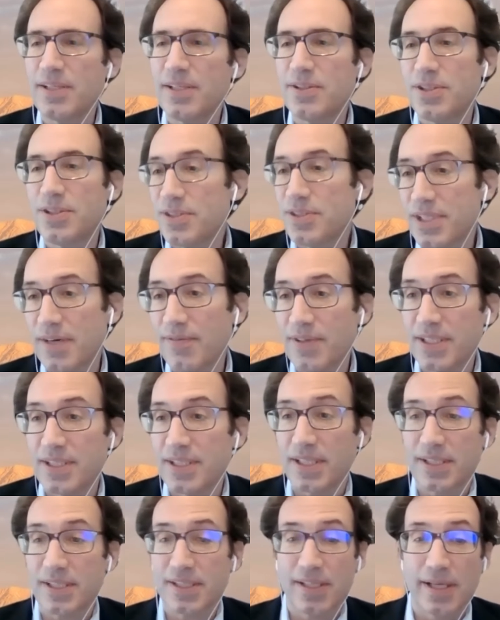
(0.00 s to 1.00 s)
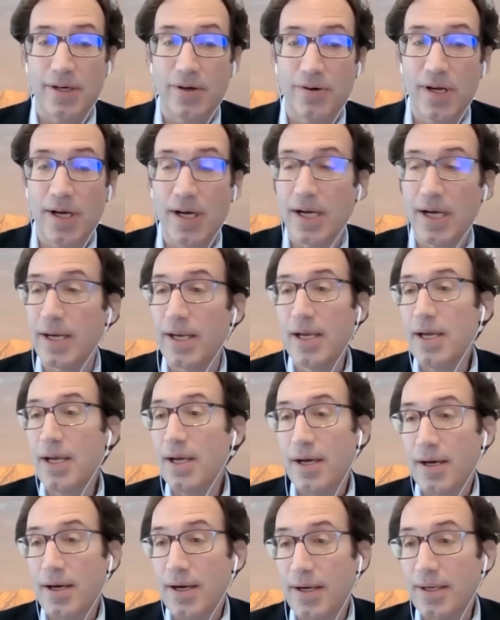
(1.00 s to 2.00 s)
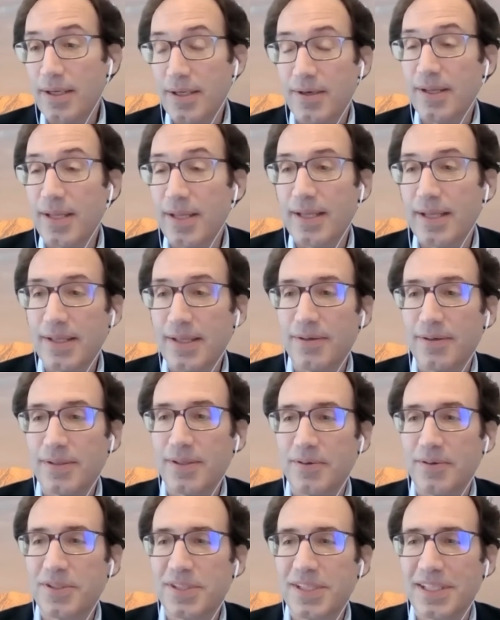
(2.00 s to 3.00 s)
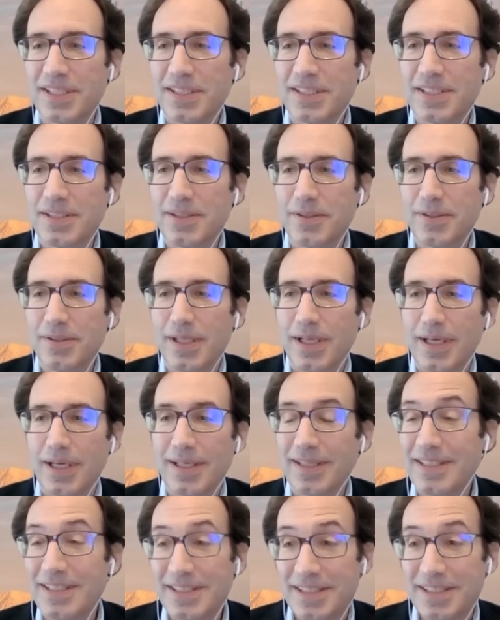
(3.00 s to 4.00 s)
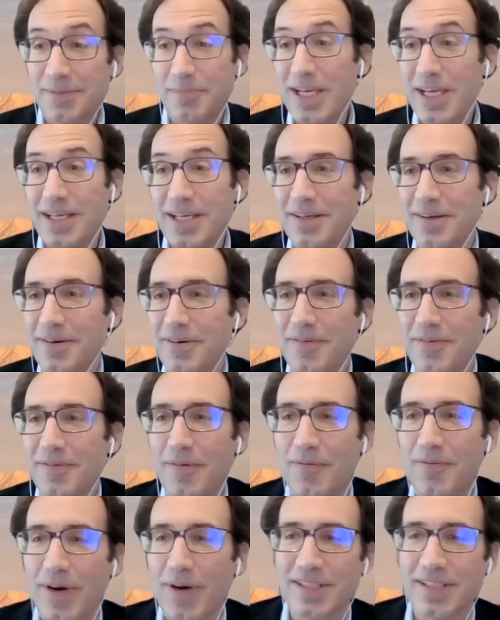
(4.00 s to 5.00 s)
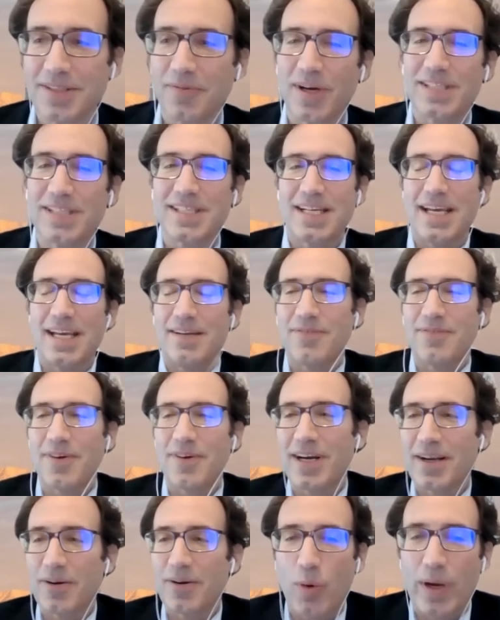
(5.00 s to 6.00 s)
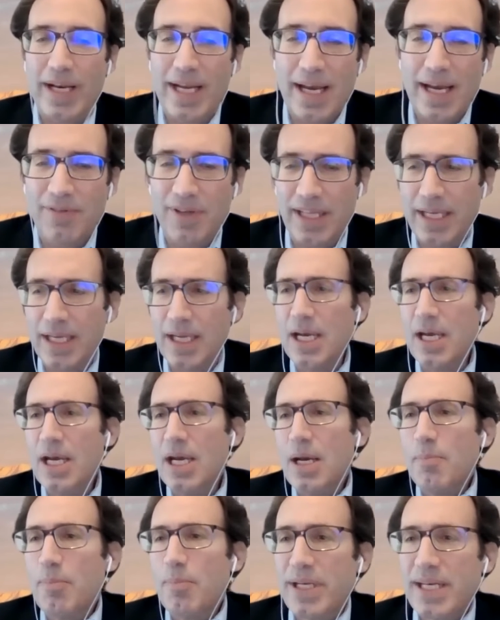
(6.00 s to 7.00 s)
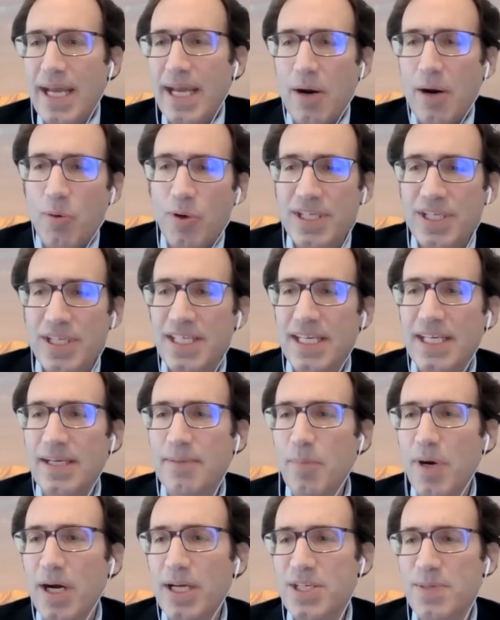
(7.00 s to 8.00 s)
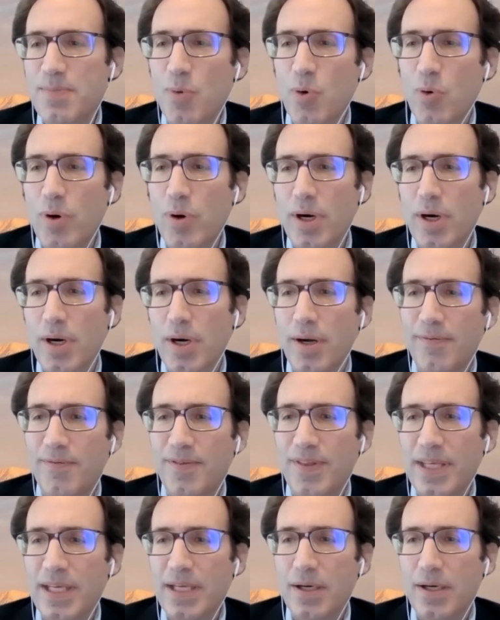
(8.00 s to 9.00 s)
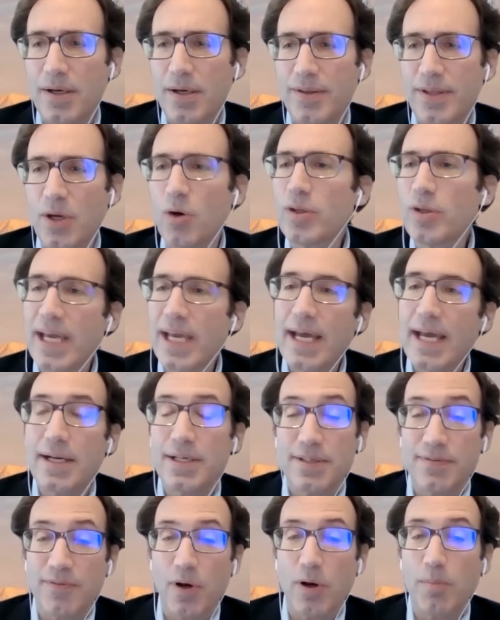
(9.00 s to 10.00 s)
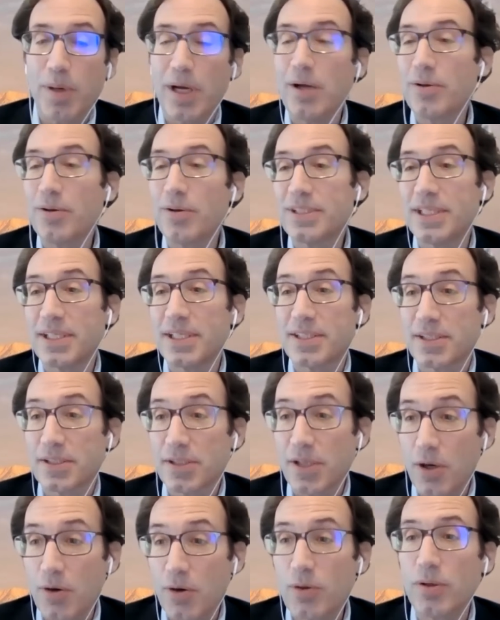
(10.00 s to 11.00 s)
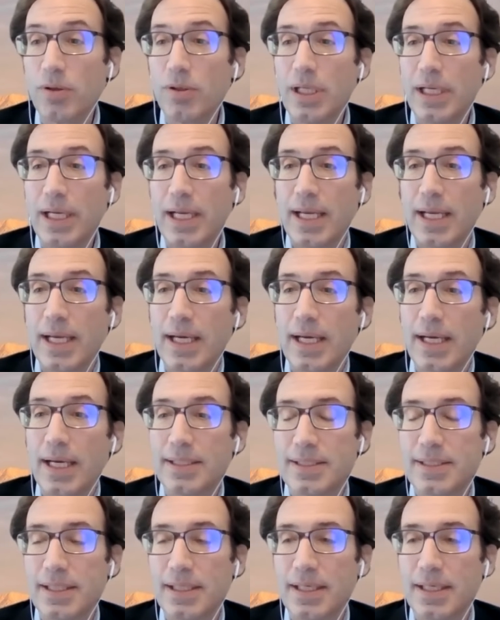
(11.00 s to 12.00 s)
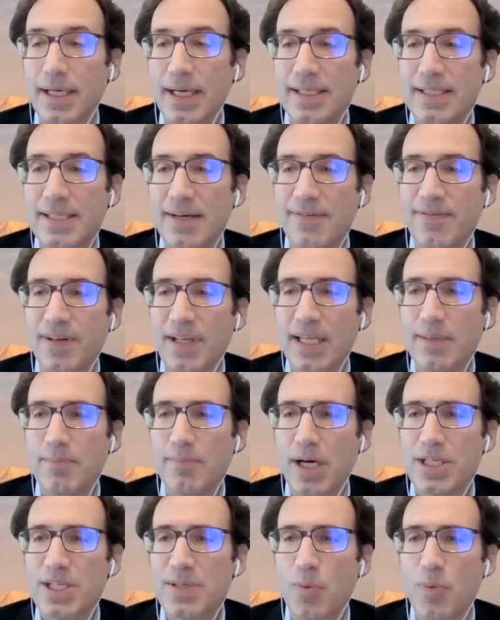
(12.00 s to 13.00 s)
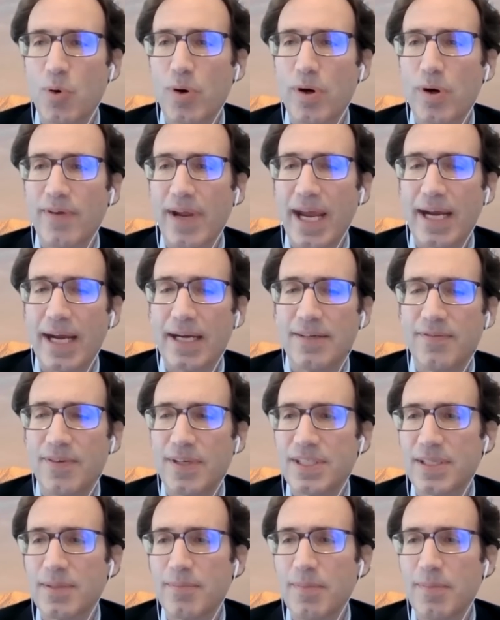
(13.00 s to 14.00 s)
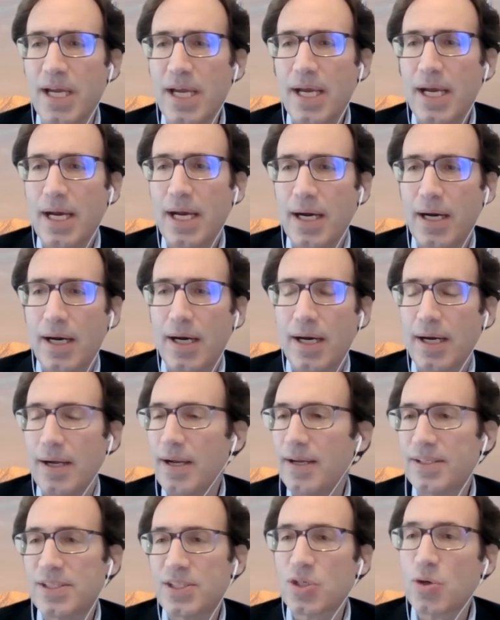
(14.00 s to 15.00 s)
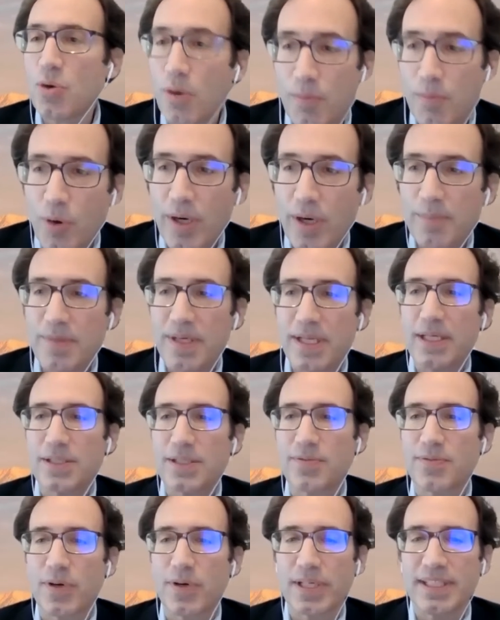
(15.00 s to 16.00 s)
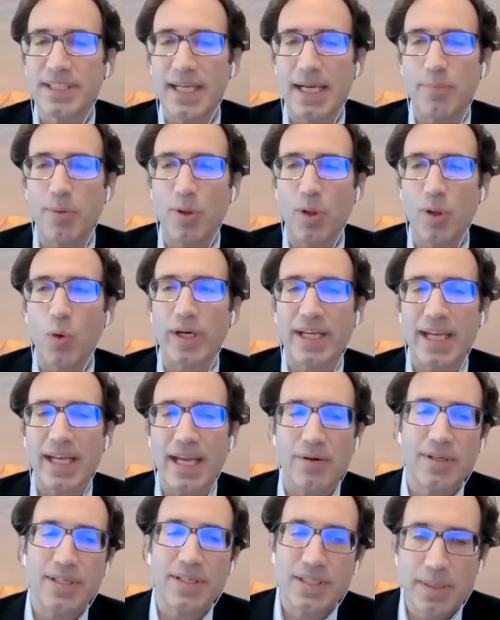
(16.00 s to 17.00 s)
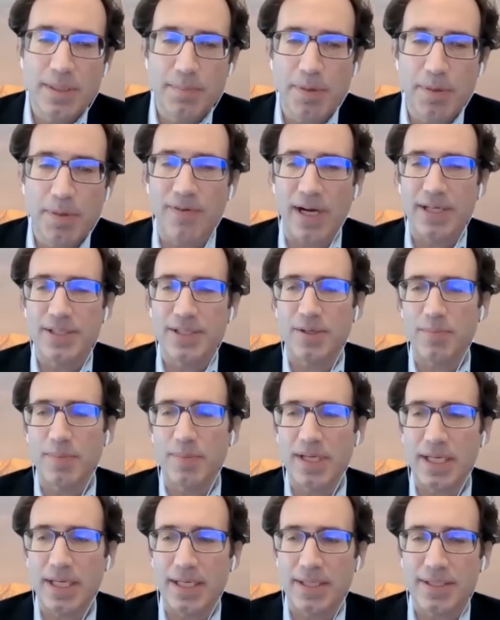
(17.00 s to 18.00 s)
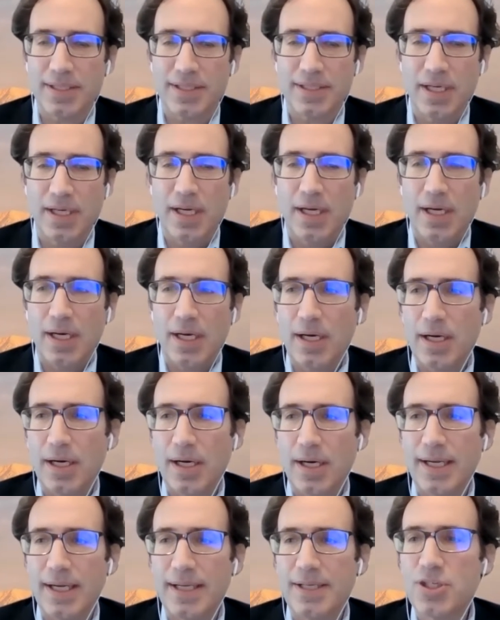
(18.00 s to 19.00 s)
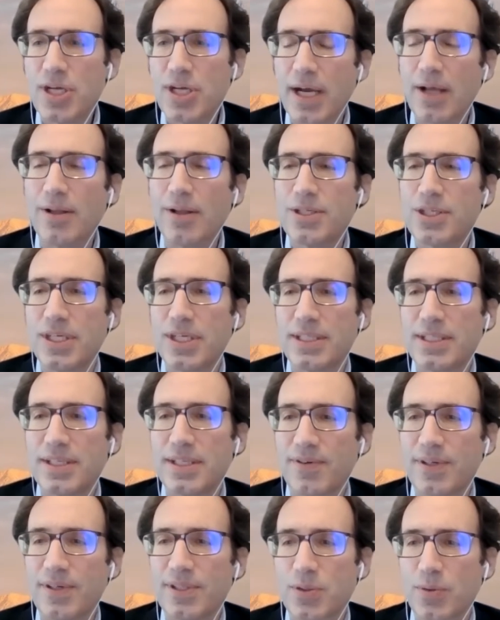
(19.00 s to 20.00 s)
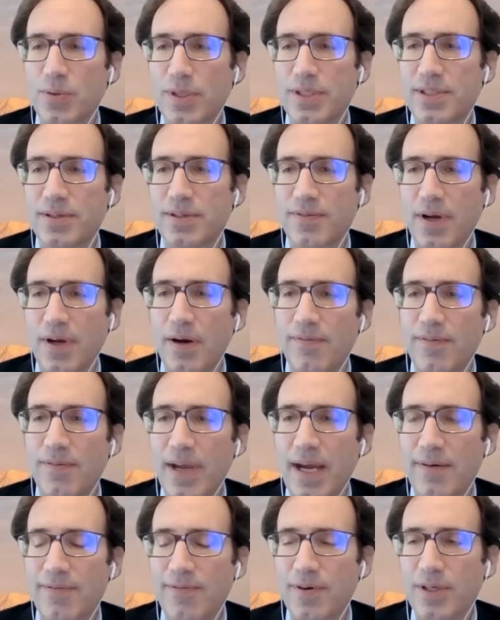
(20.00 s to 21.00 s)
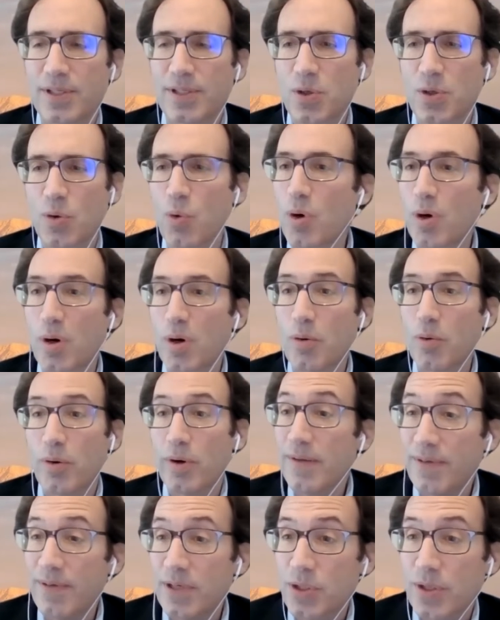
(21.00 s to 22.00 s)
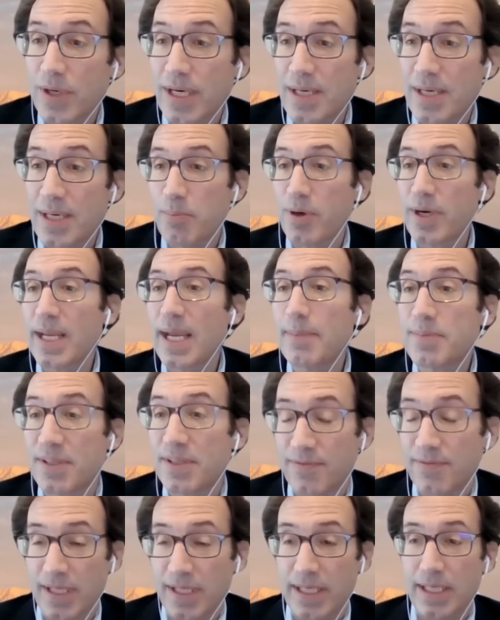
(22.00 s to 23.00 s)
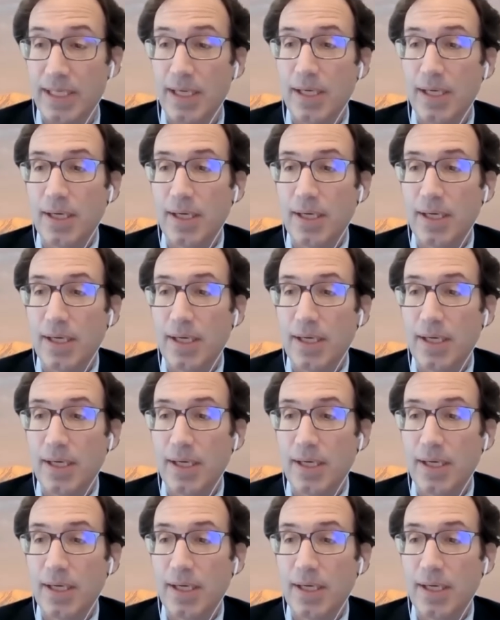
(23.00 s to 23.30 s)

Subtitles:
and 276 later on. Those things still, at least to me, resonate quite heavily. But now we're seeing much more of the old adage of all politics is local, and definitely much more of activism at school board meetings, for example, or county supervisor meetings, and challenging different sorts of efforts, or even trying to preemptively